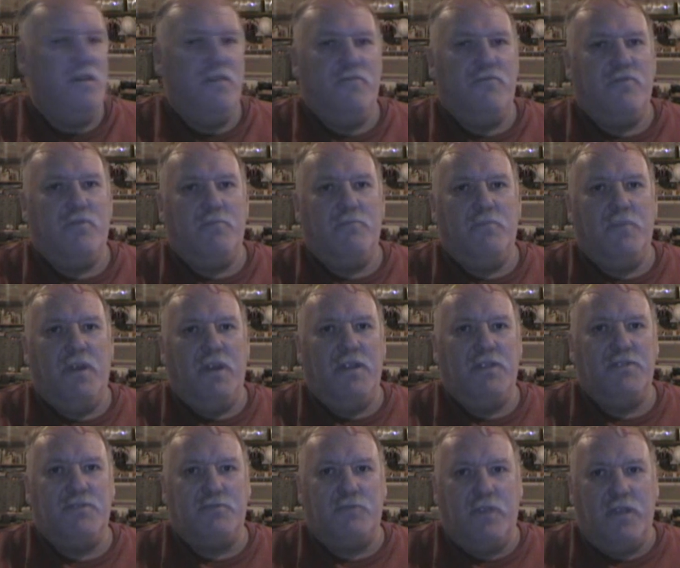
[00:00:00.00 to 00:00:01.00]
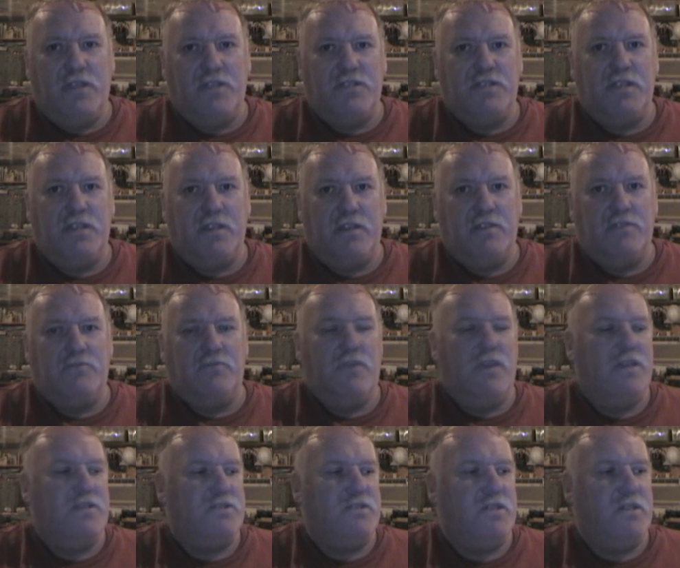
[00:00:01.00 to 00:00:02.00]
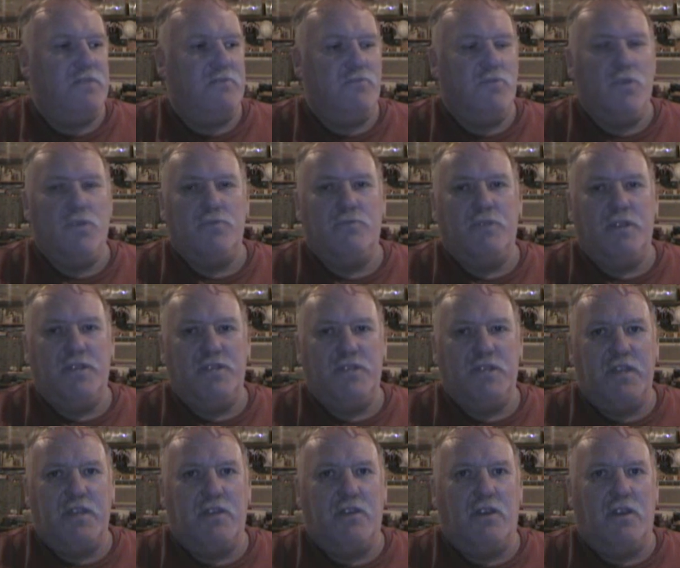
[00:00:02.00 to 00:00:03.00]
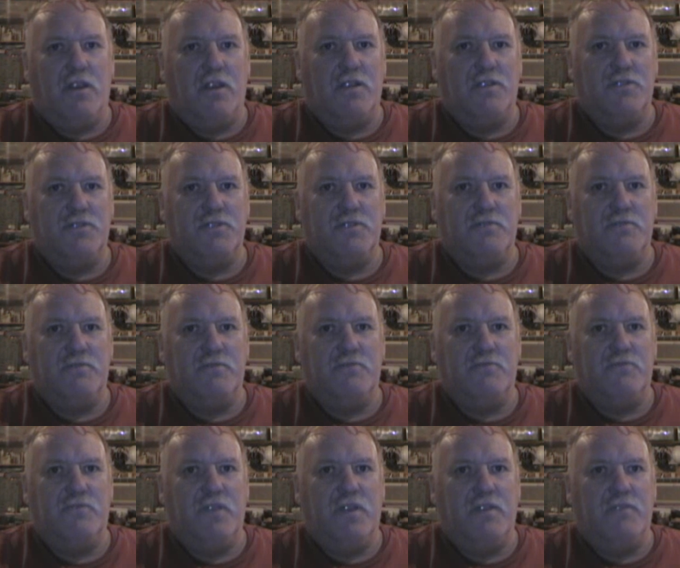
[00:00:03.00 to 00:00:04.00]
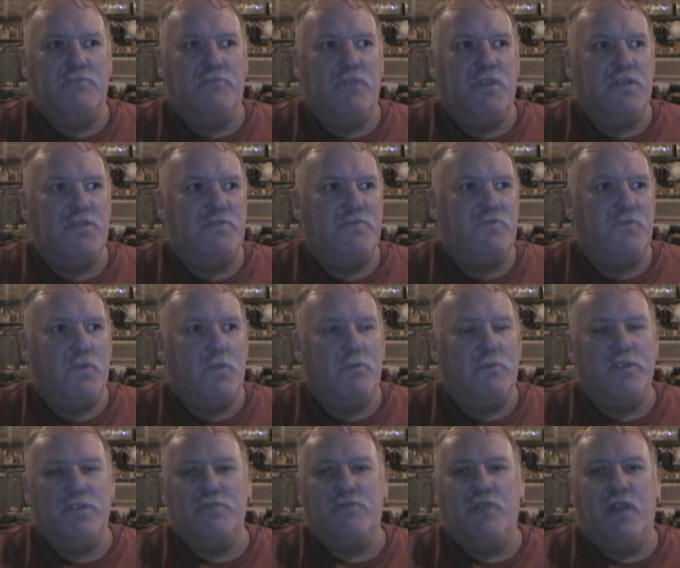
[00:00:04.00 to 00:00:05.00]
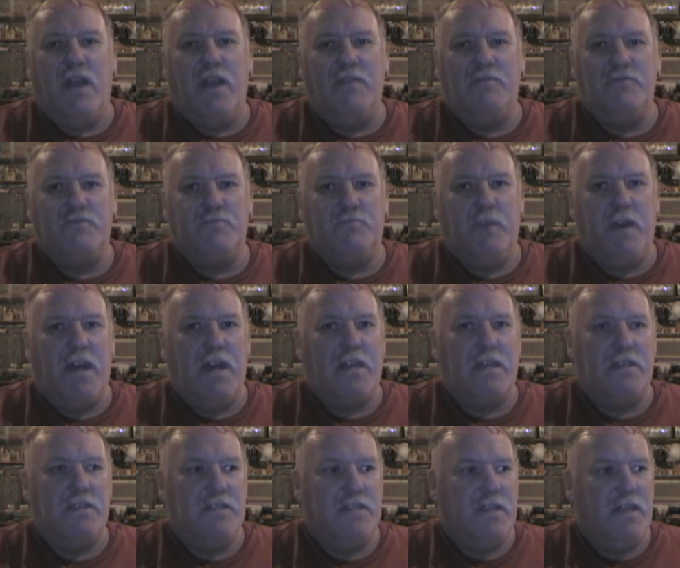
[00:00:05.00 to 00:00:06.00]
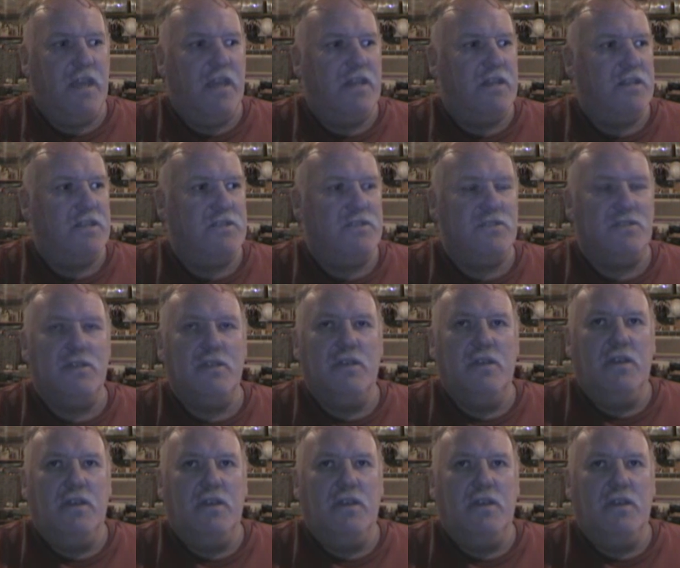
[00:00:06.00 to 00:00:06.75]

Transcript: from ice racing and road racing cars, and I raced four-wheel drives back in the 80s.